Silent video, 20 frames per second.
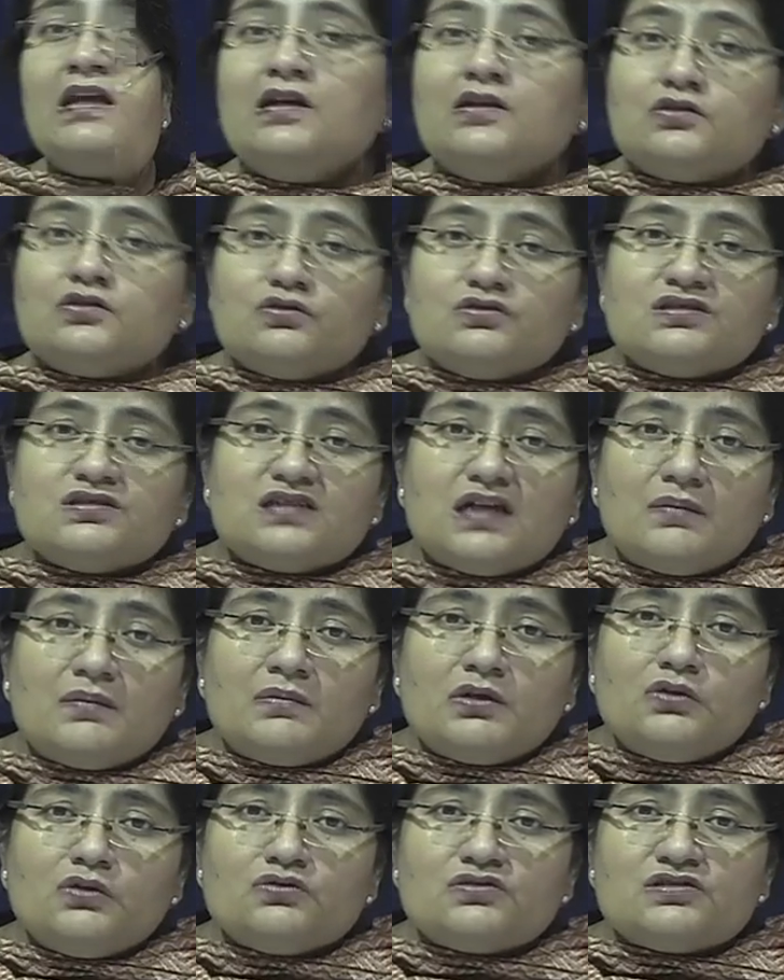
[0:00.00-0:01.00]
So some
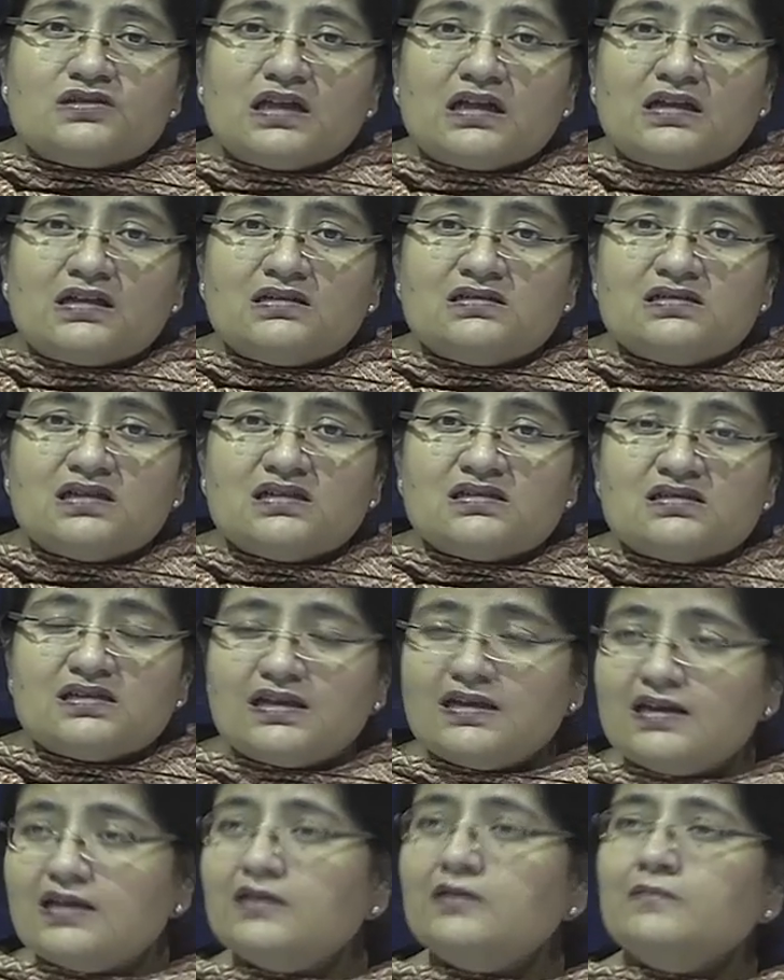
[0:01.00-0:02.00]
news channels are
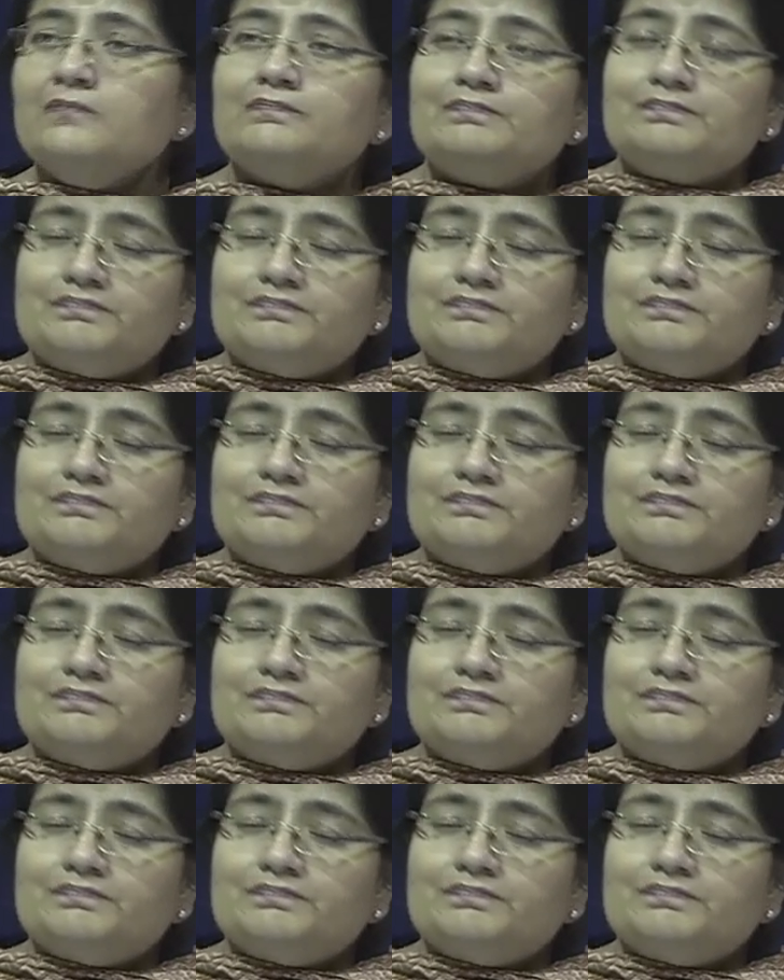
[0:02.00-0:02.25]
saying